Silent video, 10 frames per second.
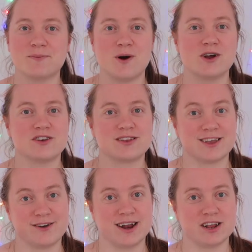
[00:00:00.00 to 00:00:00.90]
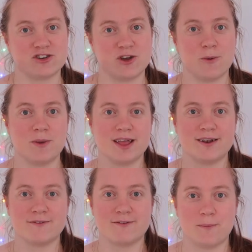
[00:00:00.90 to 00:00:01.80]
watched The Greatest
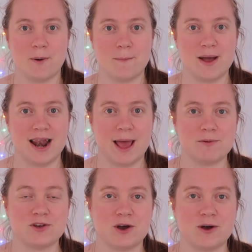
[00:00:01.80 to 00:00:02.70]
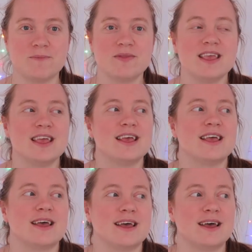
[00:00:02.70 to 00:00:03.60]
Showman from on my laptop
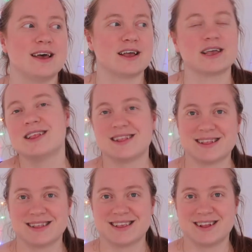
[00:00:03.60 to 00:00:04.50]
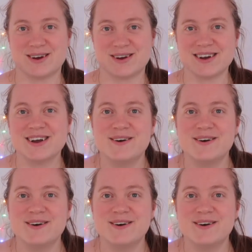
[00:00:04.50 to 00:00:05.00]
because you know